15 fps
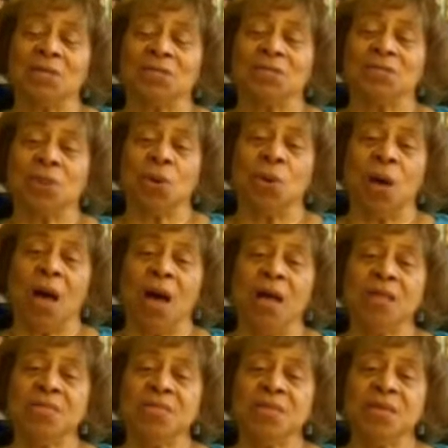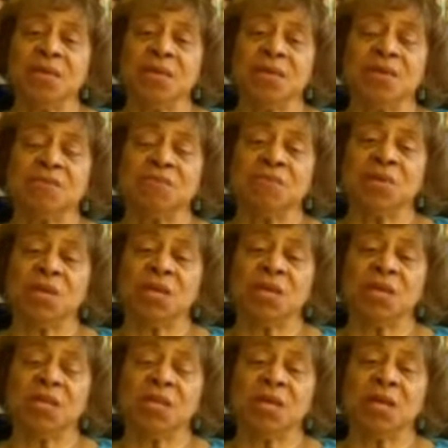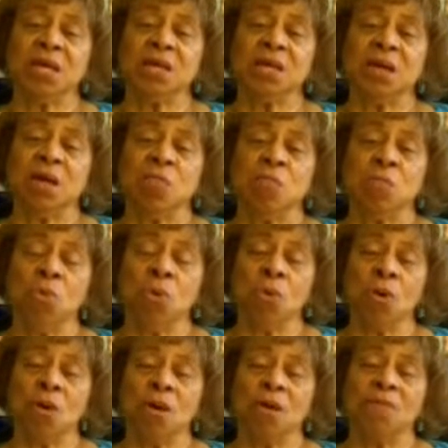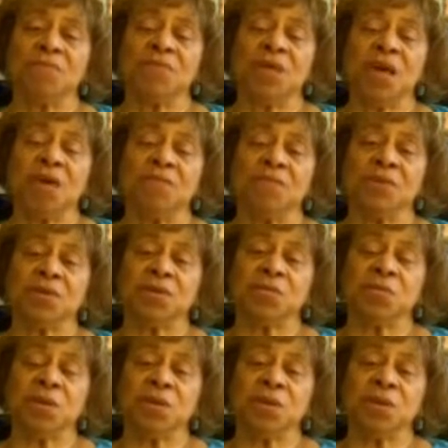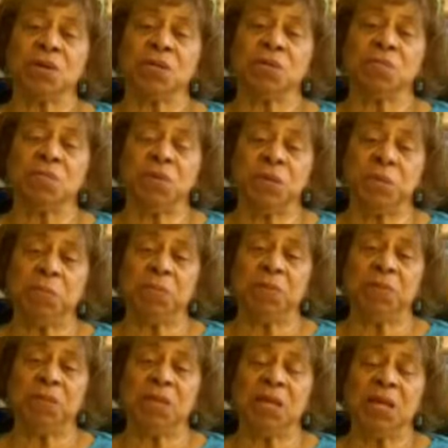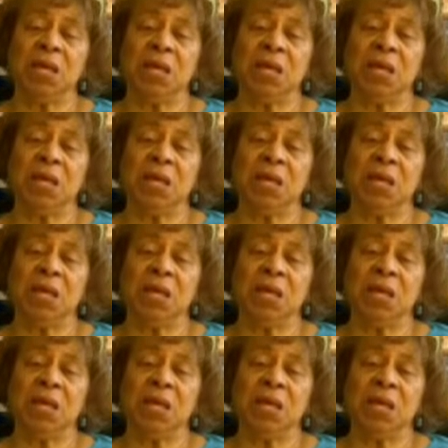So I think if we can get more of the African American people